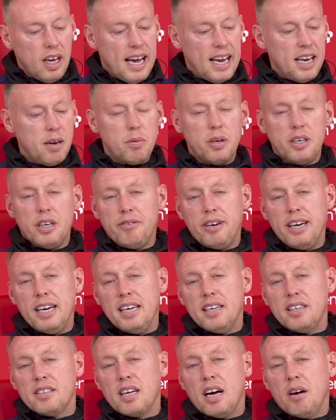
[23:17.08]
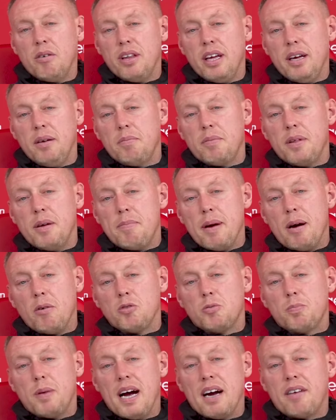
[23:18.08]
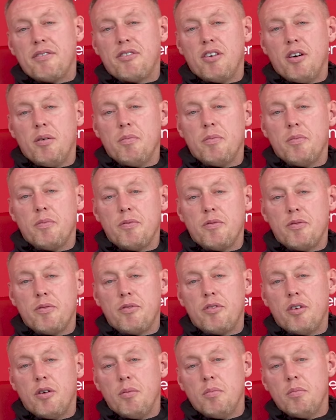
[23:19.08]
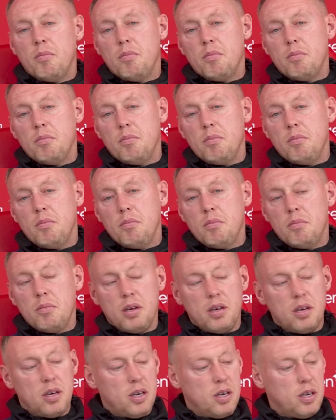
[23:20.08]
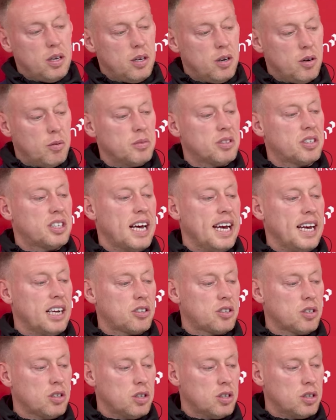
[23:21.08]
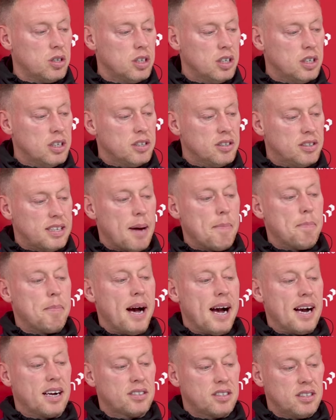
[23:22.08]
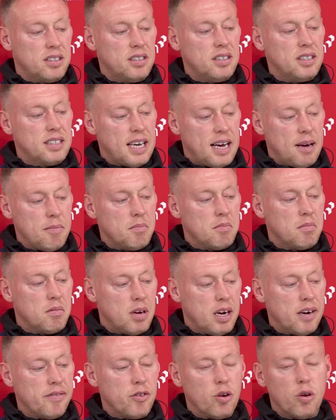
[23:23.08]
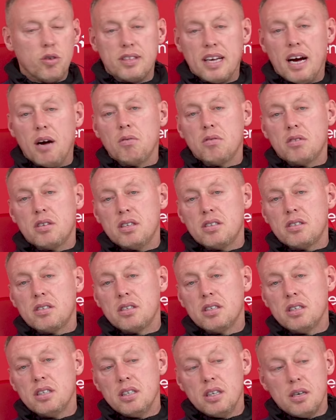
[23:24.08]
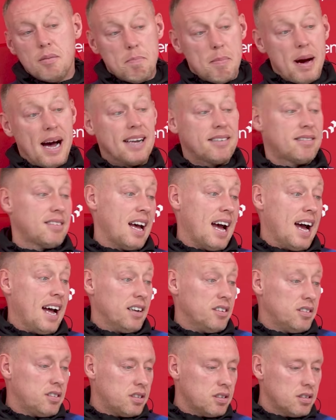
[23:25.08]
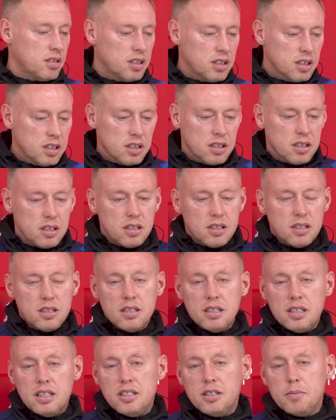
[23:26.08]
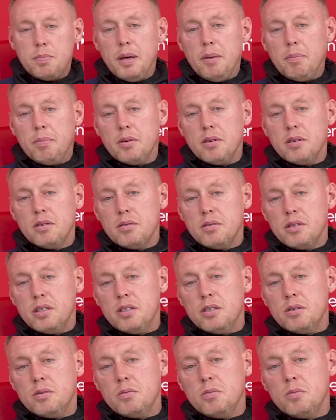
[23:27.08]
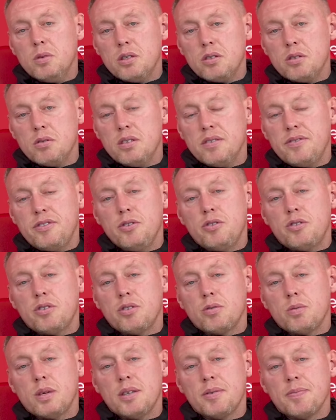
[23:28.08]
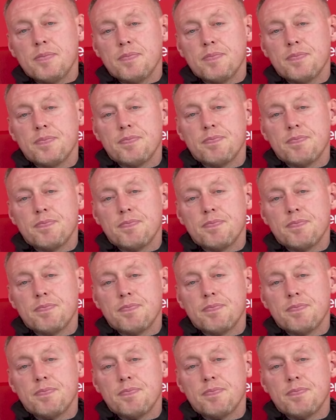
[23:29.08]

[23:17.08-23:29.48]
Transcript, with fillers: anybody really is how they they bounce back from from eh, you know mistakes or setbacks. And um, I've no doubt that Matt and other people, you know, will do in the future as well.